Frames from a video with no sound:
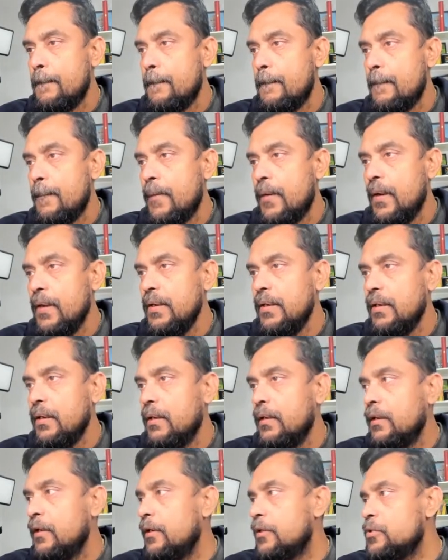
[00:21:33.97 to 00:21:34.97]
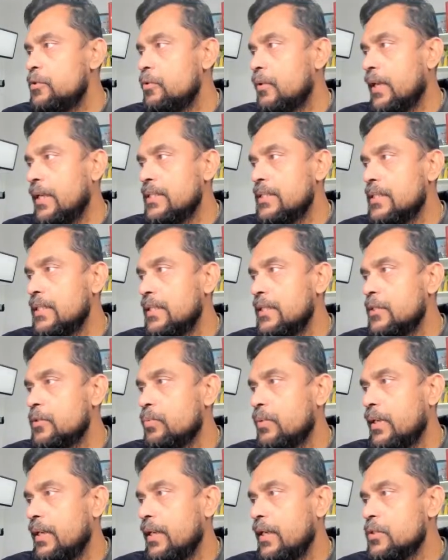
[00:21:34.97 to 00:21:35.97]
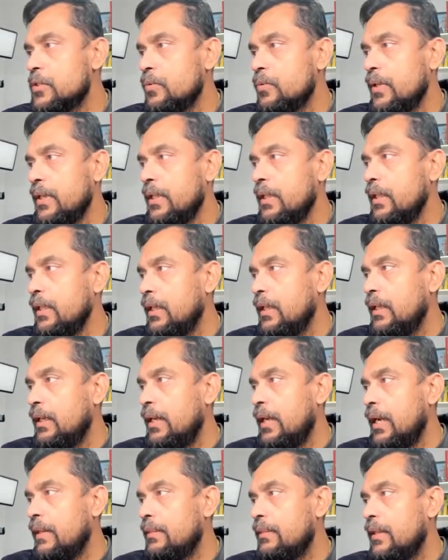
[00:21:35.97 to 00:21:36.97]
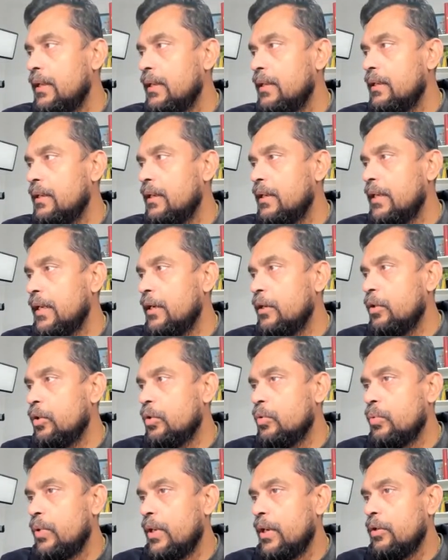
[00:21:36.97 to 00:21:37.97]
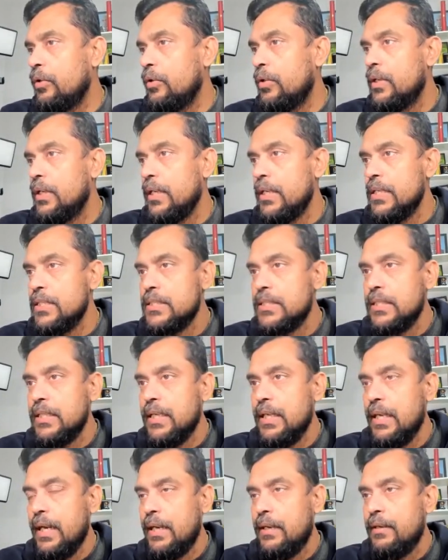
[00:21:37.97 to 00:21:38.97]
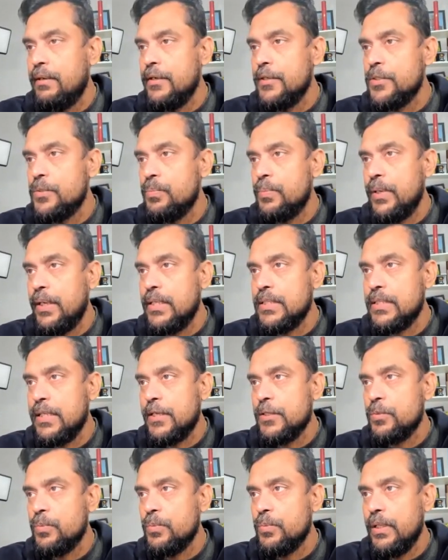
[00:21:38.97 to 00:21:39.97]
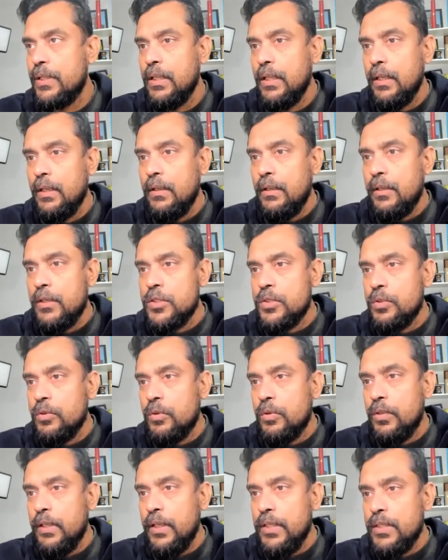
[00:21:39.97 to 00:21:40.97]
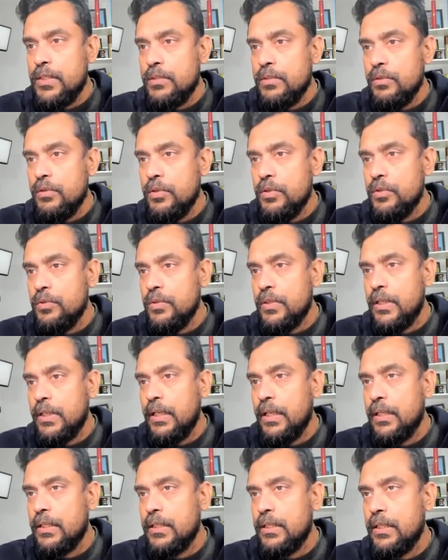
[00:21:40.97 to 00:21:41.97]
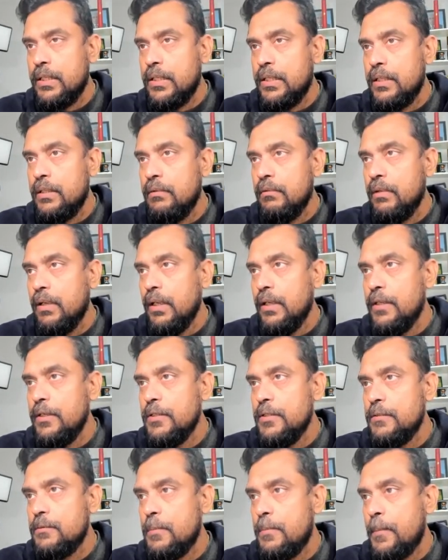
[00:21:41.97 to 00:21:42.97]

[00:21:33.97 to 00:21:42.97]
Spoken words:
right? So you can see this one as well, and then a 10.1. is the address space as well. So let's go to connected device.